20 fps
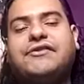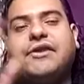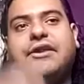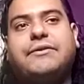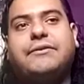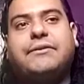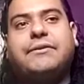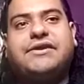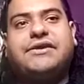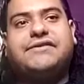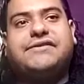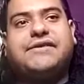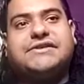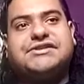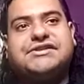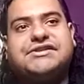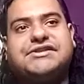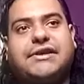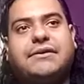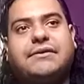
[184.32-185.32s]
are gonna release that
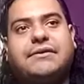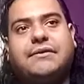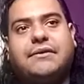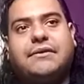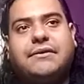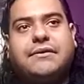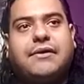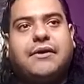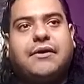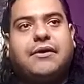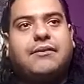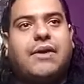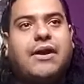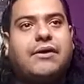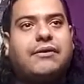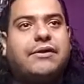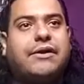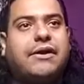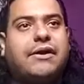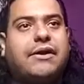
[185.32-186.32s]
shit?
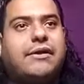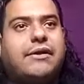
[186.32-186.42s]
Around